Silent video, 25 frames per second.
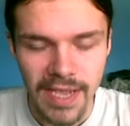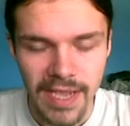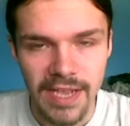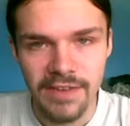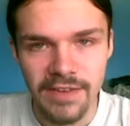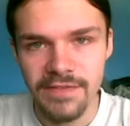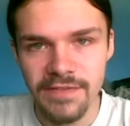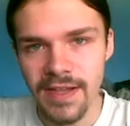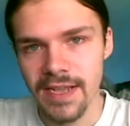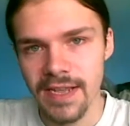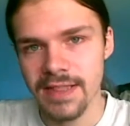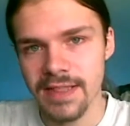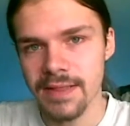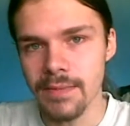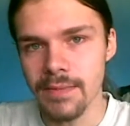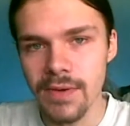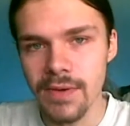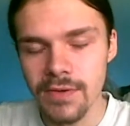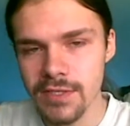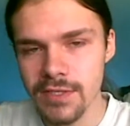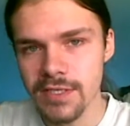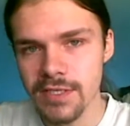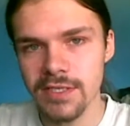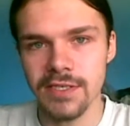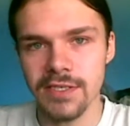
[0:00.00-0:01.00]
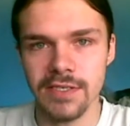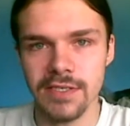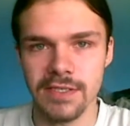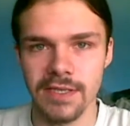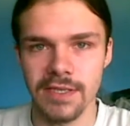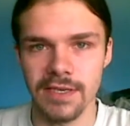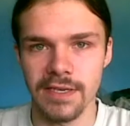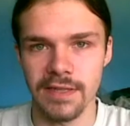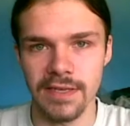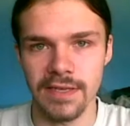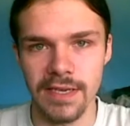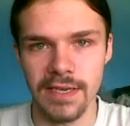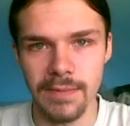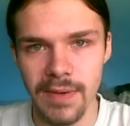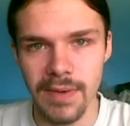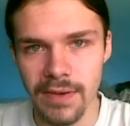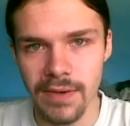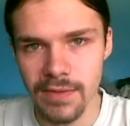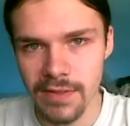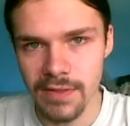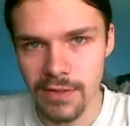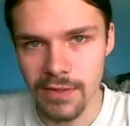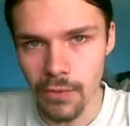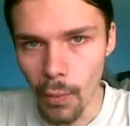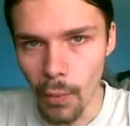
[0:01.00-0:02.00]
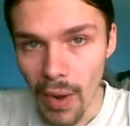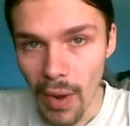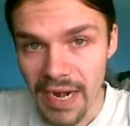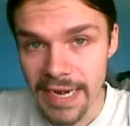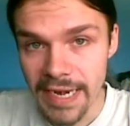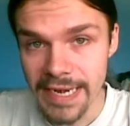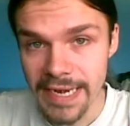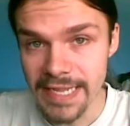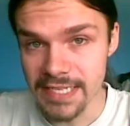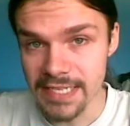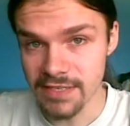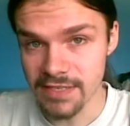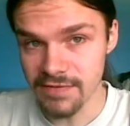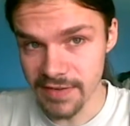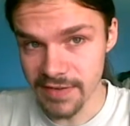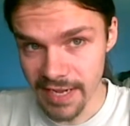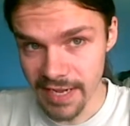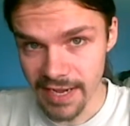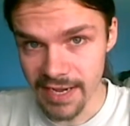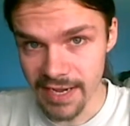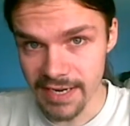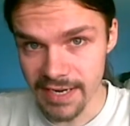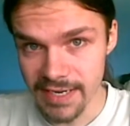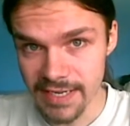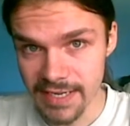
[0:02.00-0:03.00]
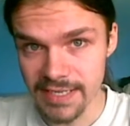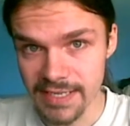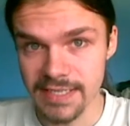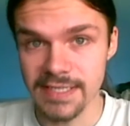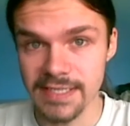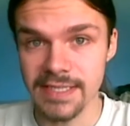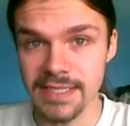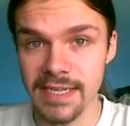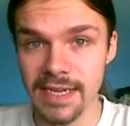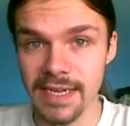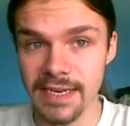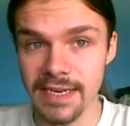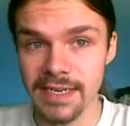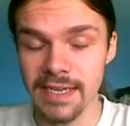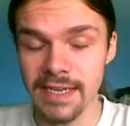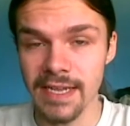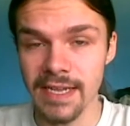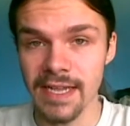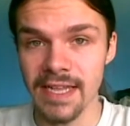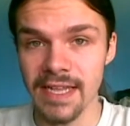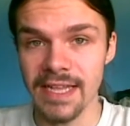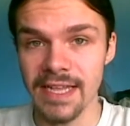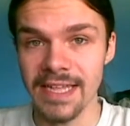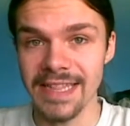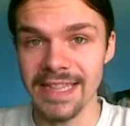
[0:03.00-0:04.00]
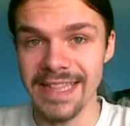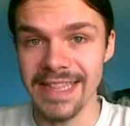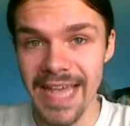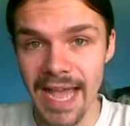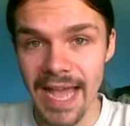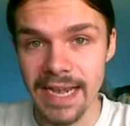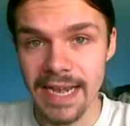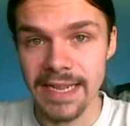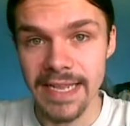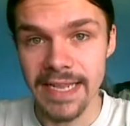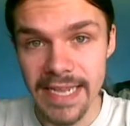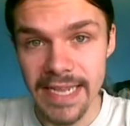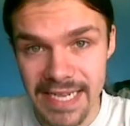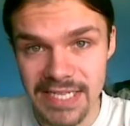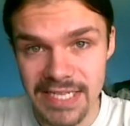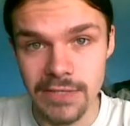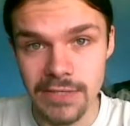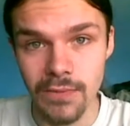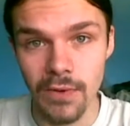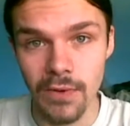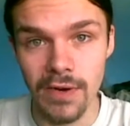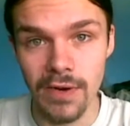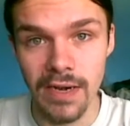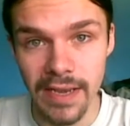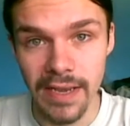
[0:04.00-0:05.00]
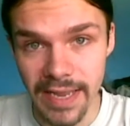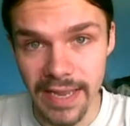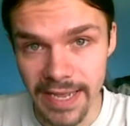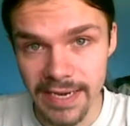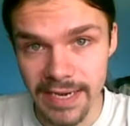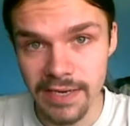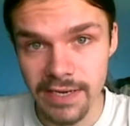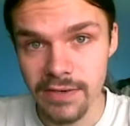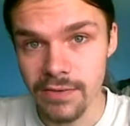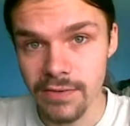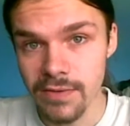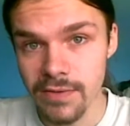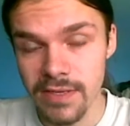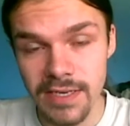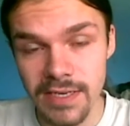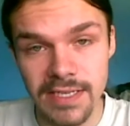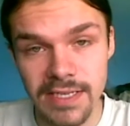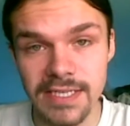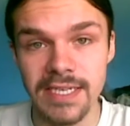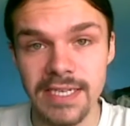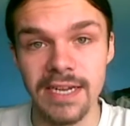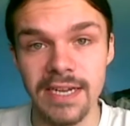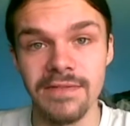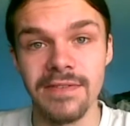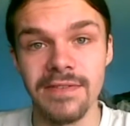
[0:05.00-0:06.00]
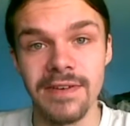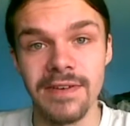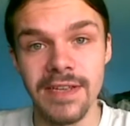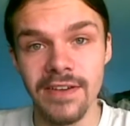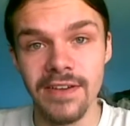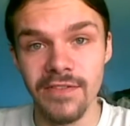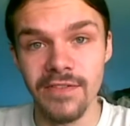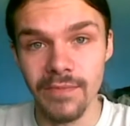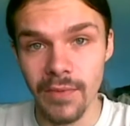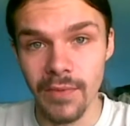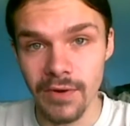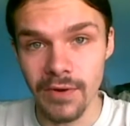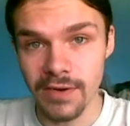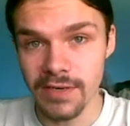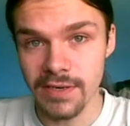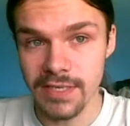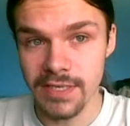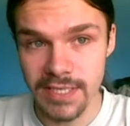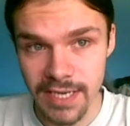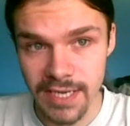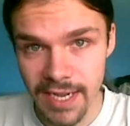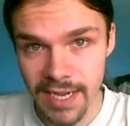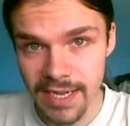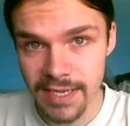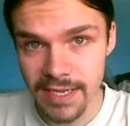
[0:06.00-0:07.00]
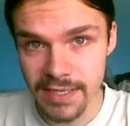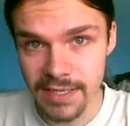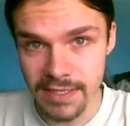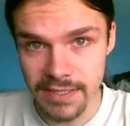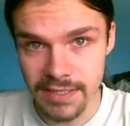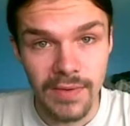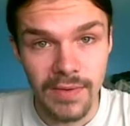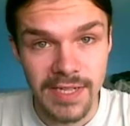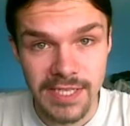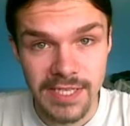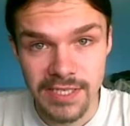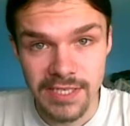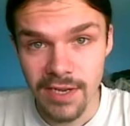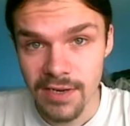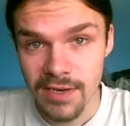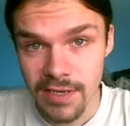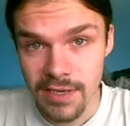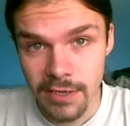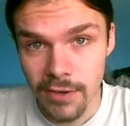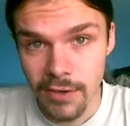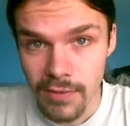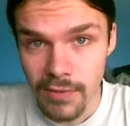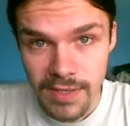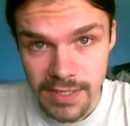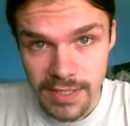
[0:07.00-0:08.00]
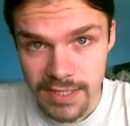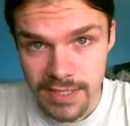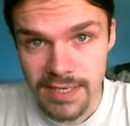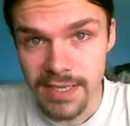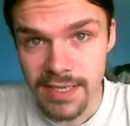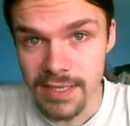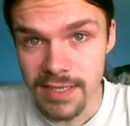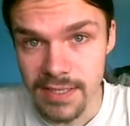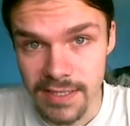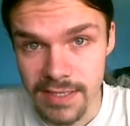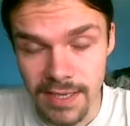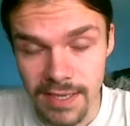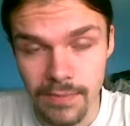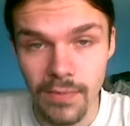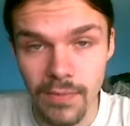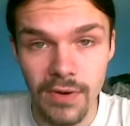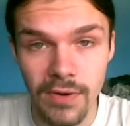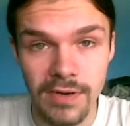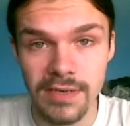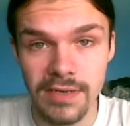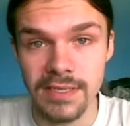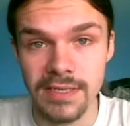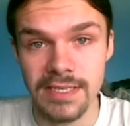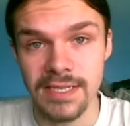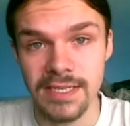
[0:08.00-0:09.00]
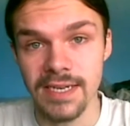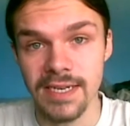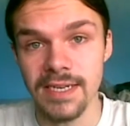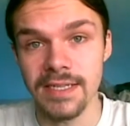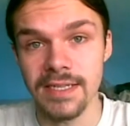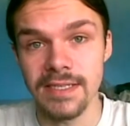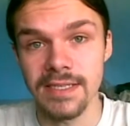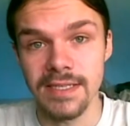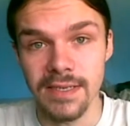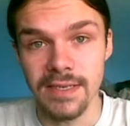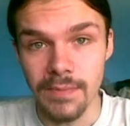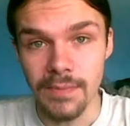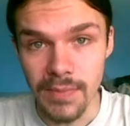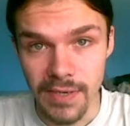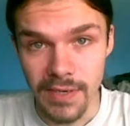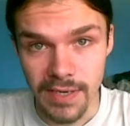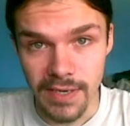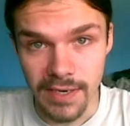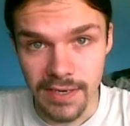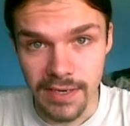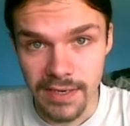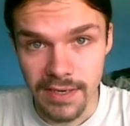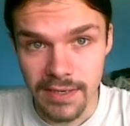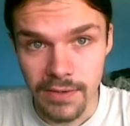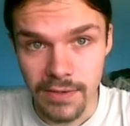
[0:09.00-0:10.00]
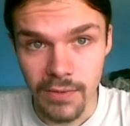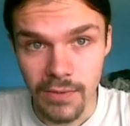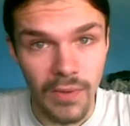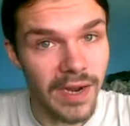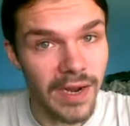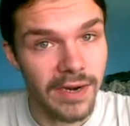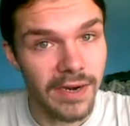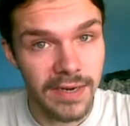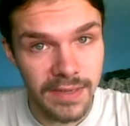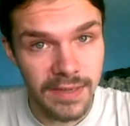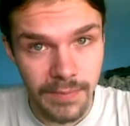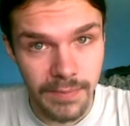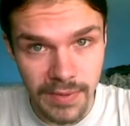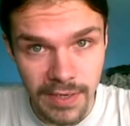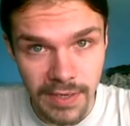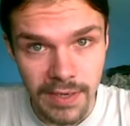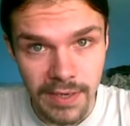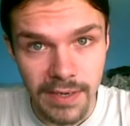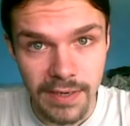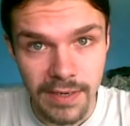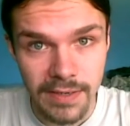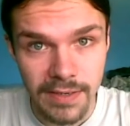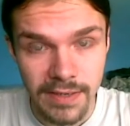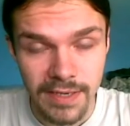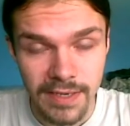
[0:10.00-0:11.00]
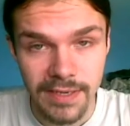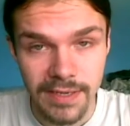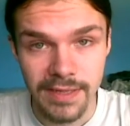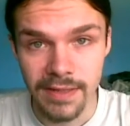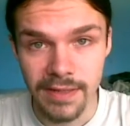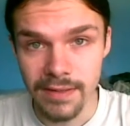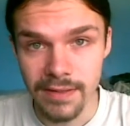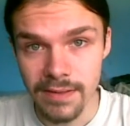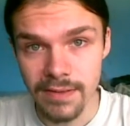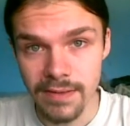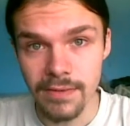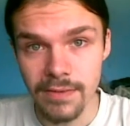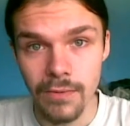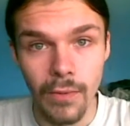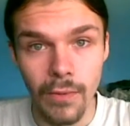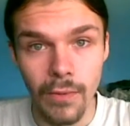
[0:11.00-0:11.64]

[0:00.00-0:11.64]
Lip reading: In fact, the most interesting thing about the oneness of God is that That is what led to the discovery of modern science. It's not a coincidence that modern science appeared where it appeared, in the